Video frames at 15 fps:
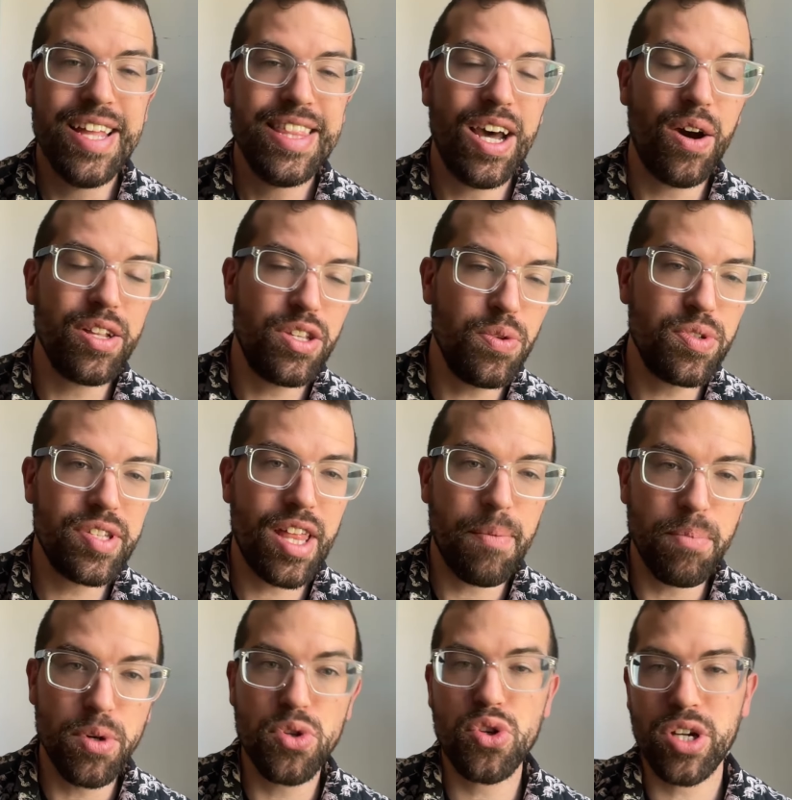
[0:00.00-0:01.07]
Now, I do say that
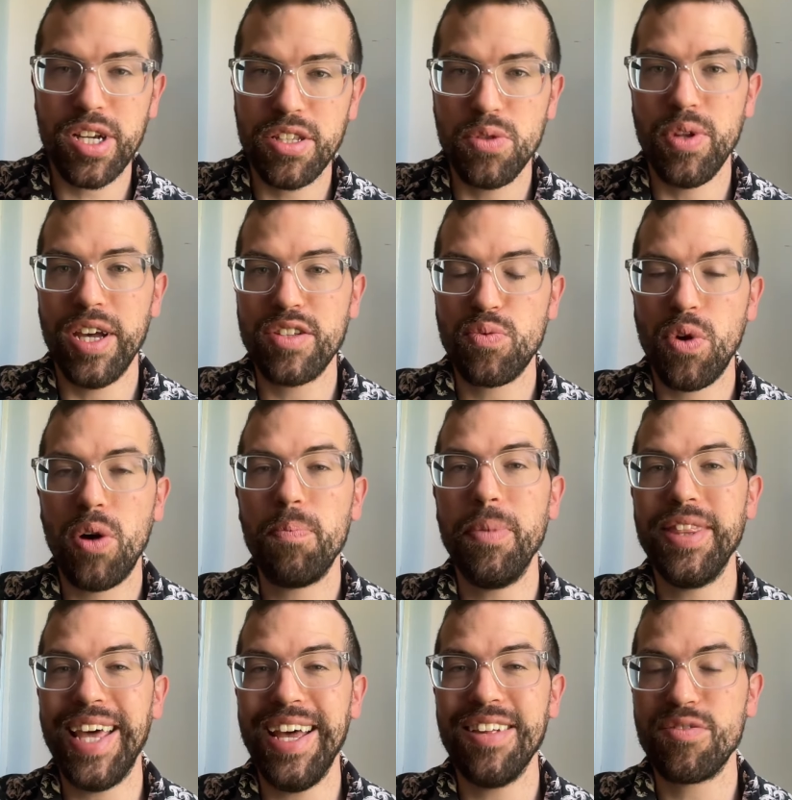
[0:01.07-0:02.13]
Mudryk can do that as well, but
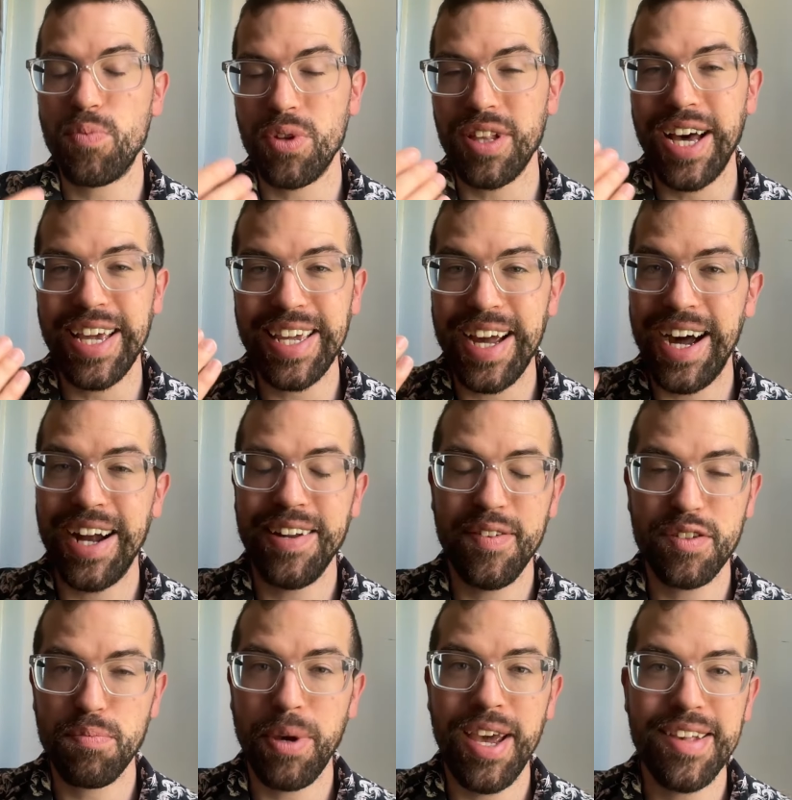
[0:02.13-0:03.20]
that is relying on
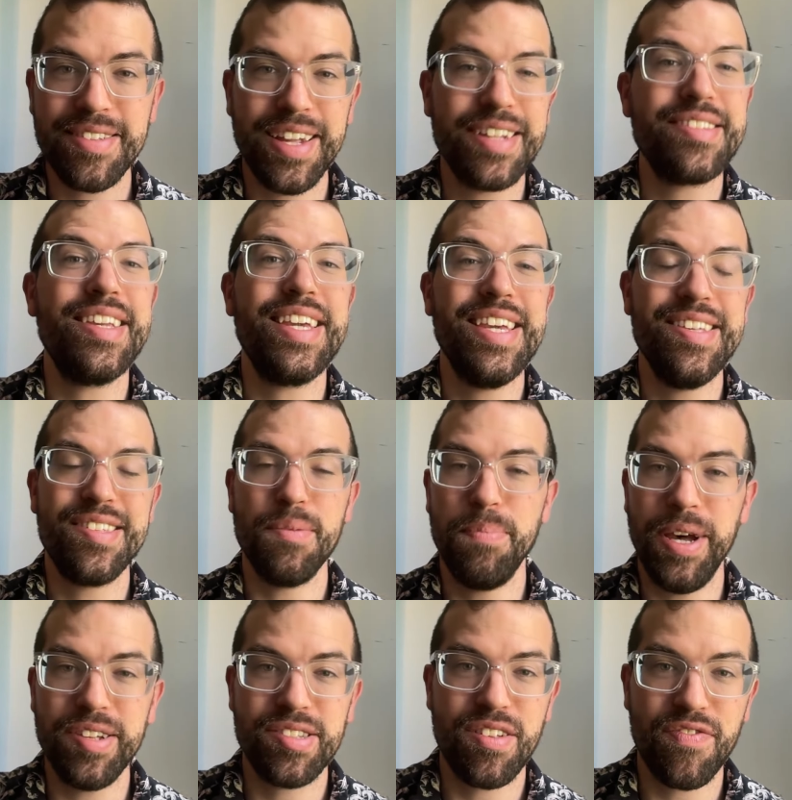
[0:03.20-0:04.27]
his pace, not saying he's the
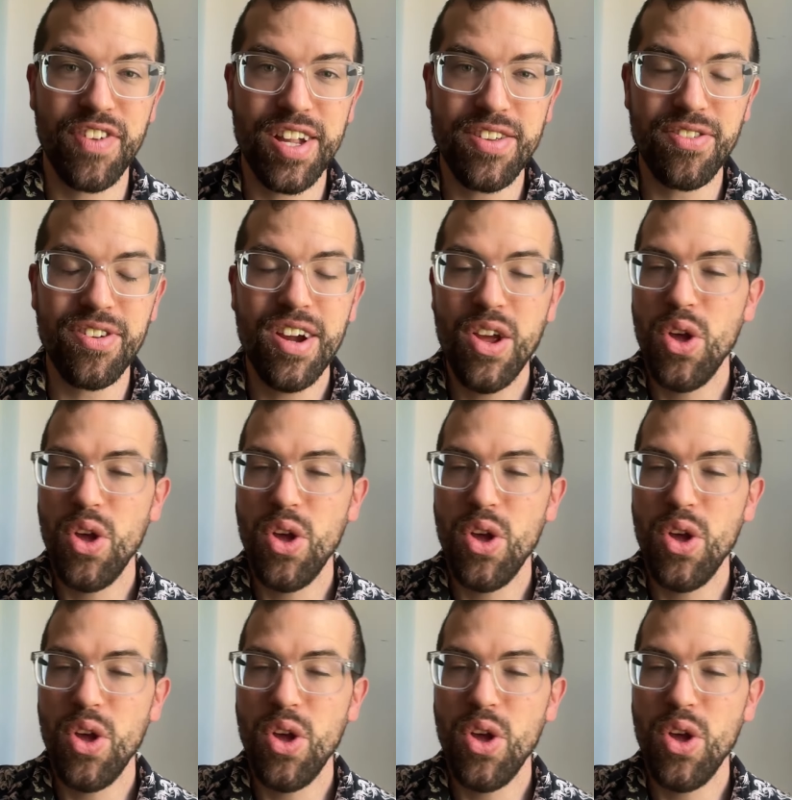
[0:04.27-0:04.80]
best defender,